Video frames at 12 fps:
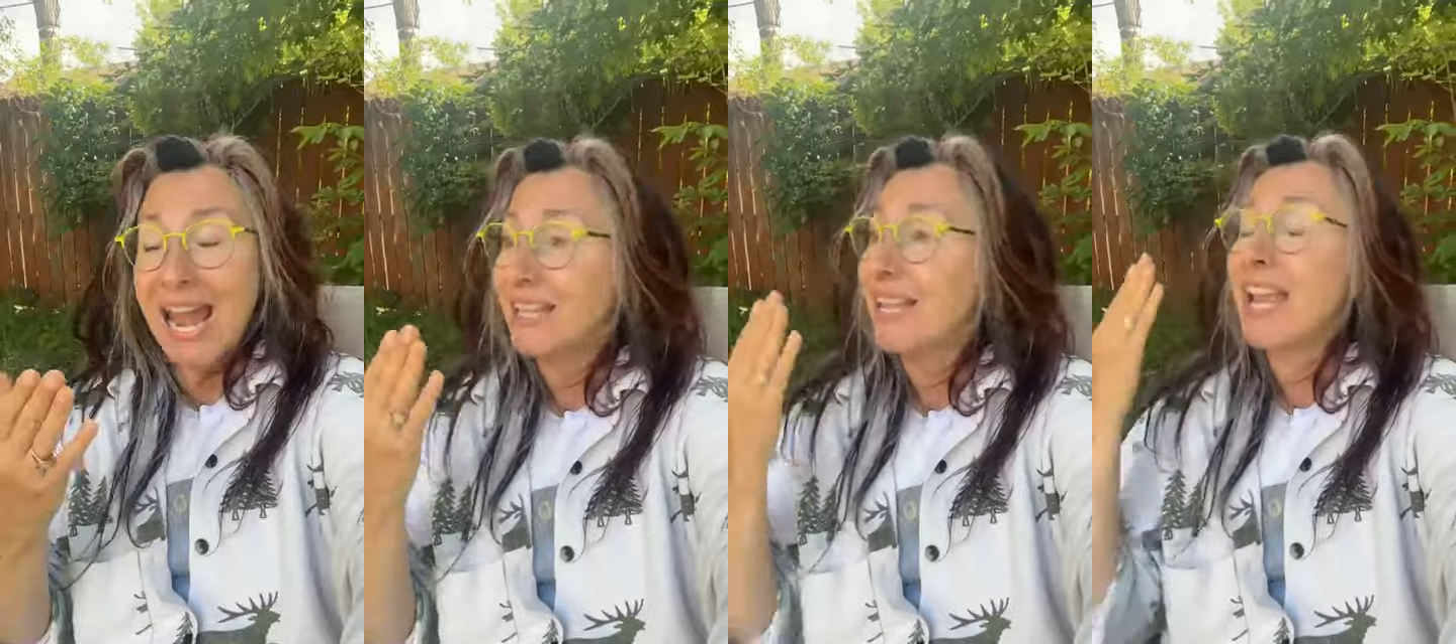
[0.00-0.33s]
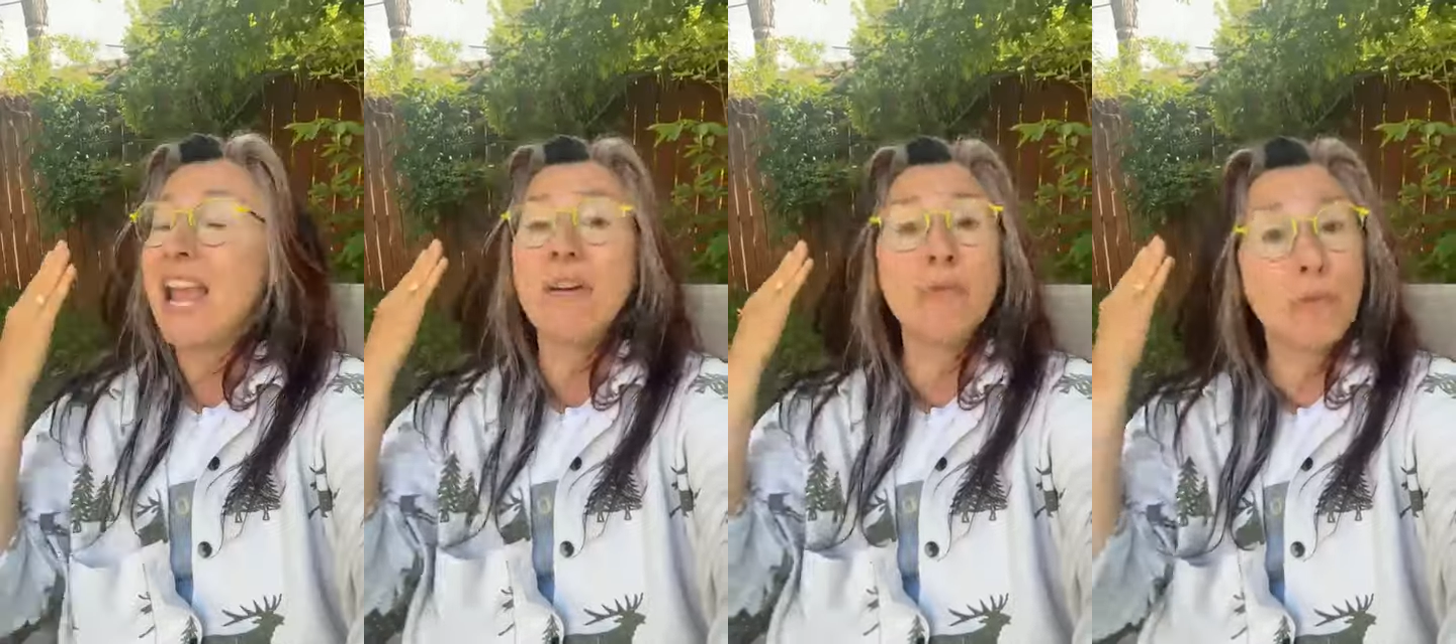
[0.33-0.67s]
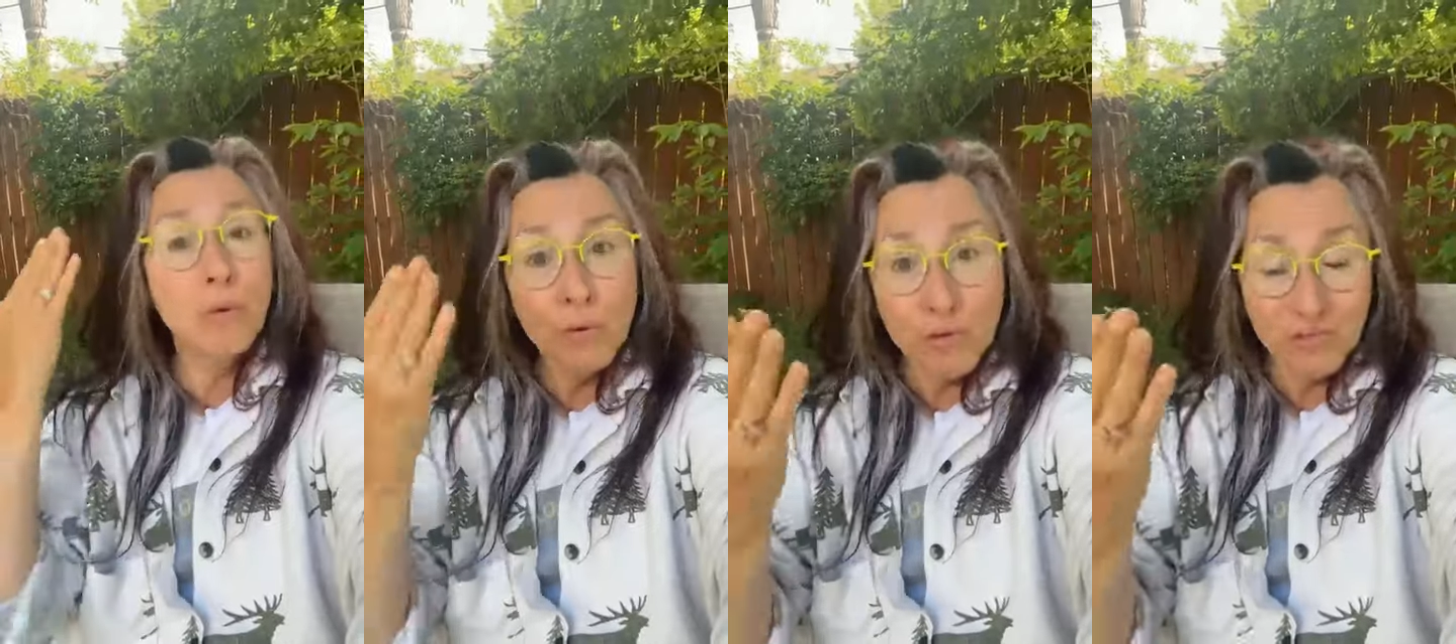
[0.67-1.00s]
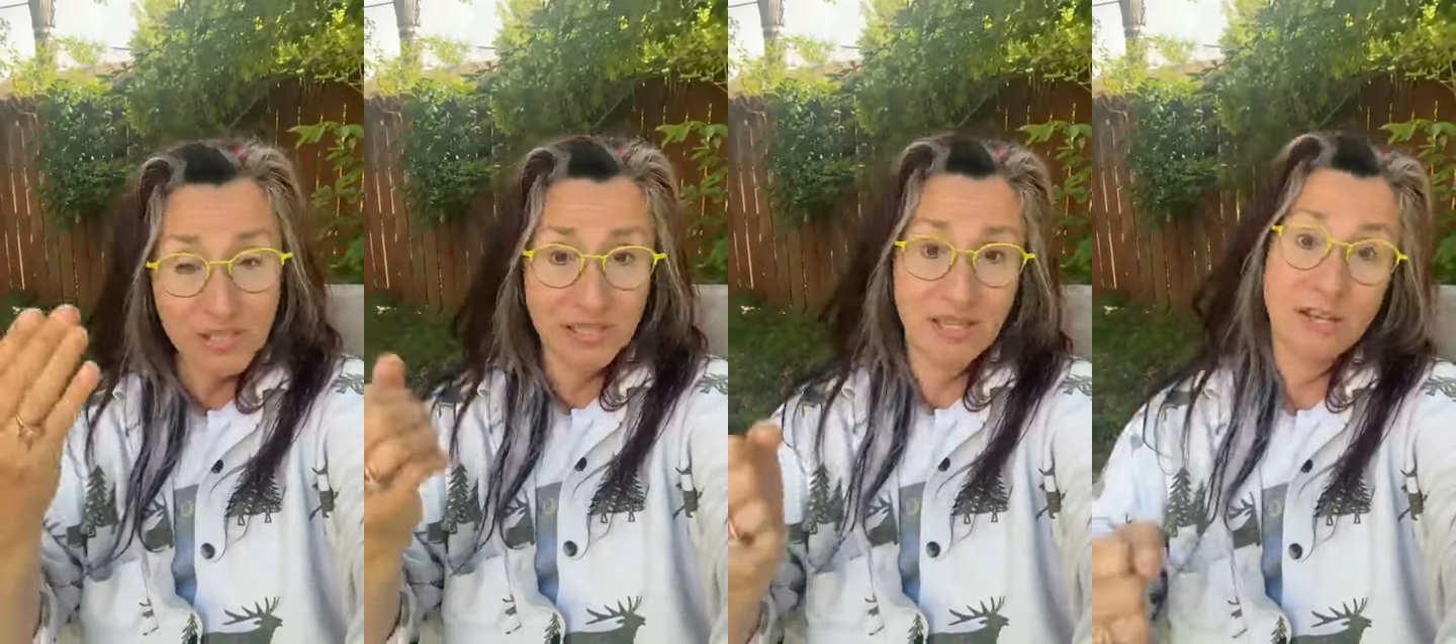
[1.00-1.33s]
And they have
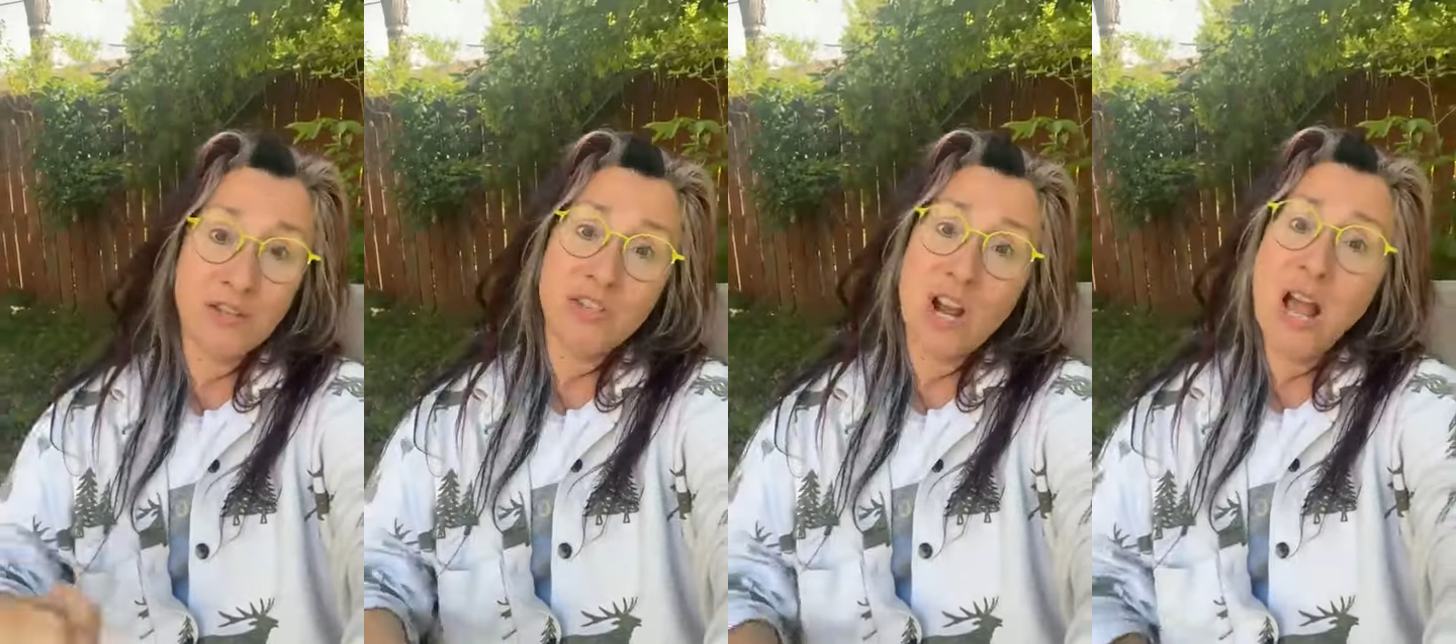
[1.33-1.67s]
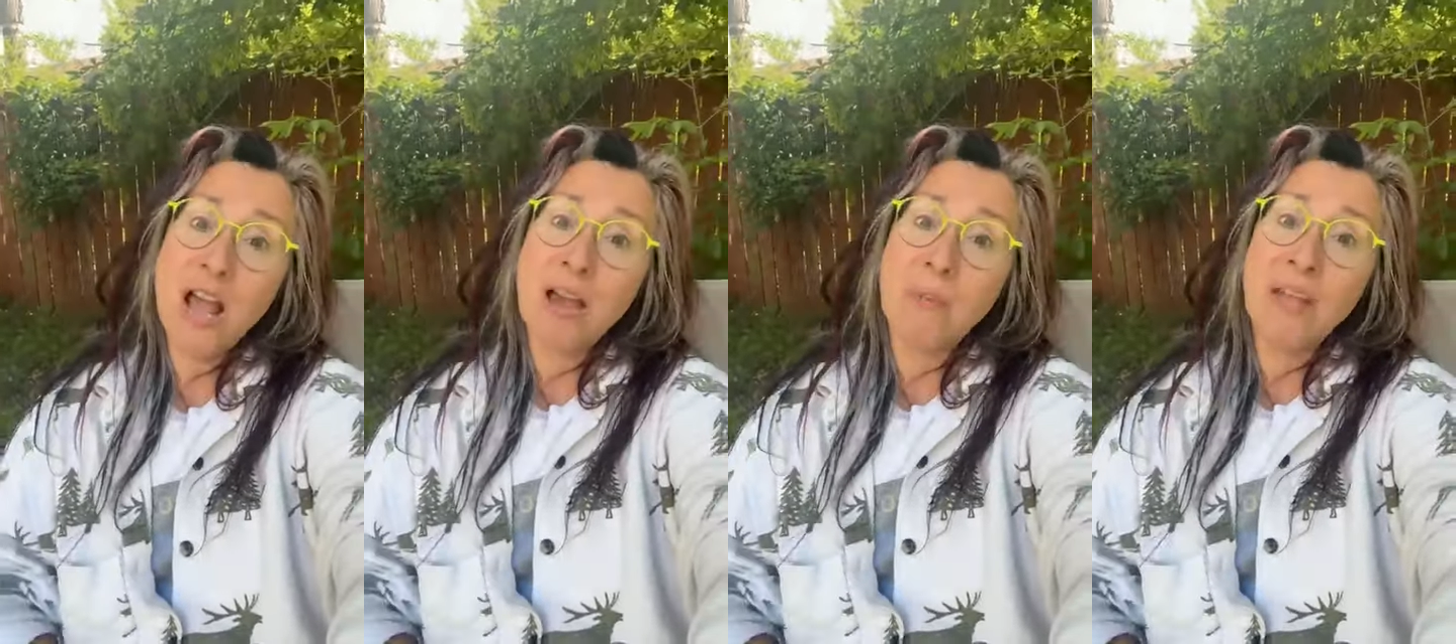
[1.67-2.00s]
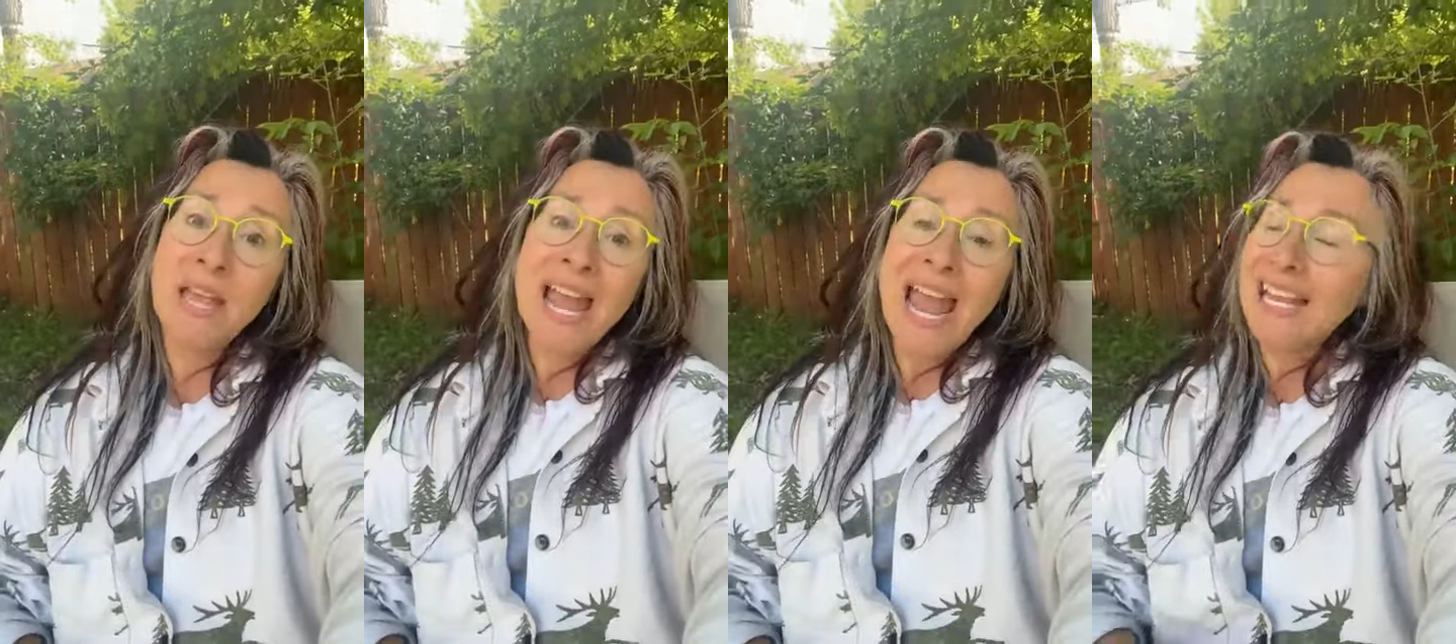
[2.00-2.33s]
rules to their job